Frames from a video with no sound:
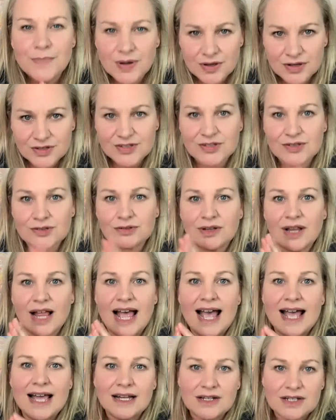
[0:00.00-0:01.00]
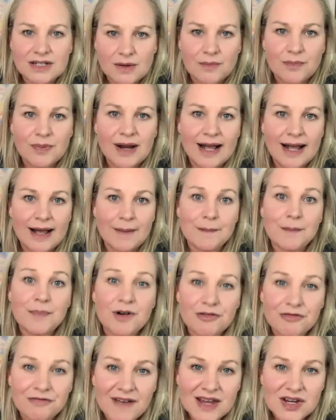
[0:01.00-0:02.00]
personal and um,
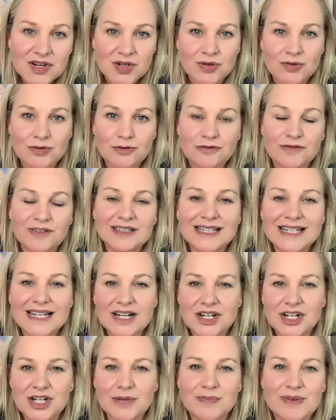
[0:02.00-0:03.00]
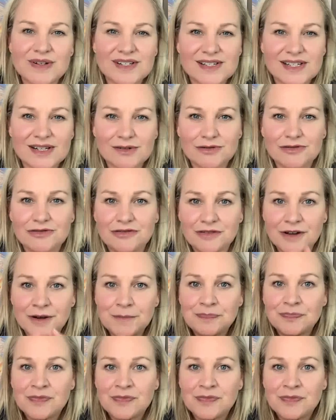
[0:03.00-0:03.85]
professional for leadership and self